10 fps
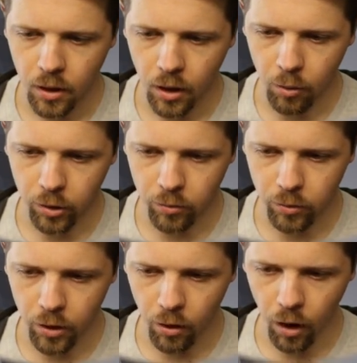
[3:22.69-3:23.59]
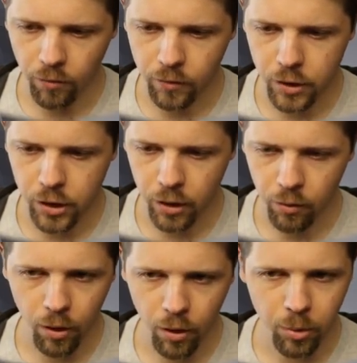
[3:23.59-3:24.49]
When you get off of a chair,
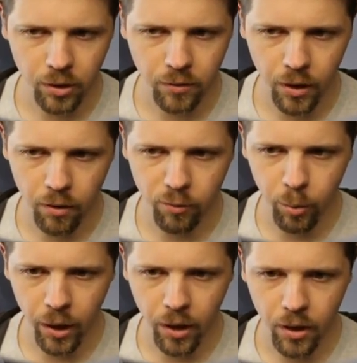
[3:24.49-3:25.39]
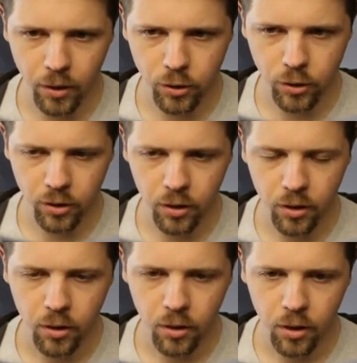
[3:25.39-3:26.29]
or I believe out of bed, actually,
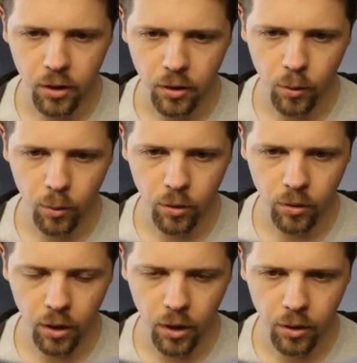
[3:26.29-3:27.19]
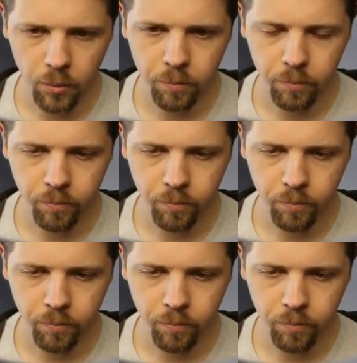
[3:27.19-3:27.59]
your